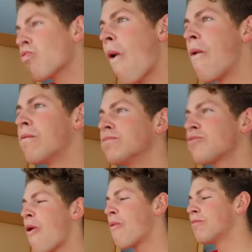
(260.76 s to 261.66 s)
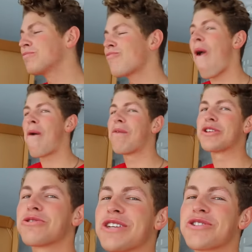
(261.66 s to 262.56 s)
How is it?
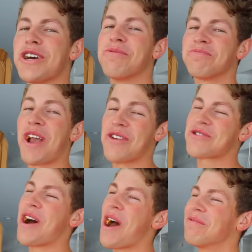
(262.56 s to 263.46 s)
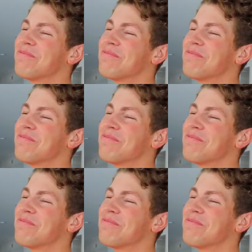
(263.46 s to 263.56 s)
It's, it's good. That's good.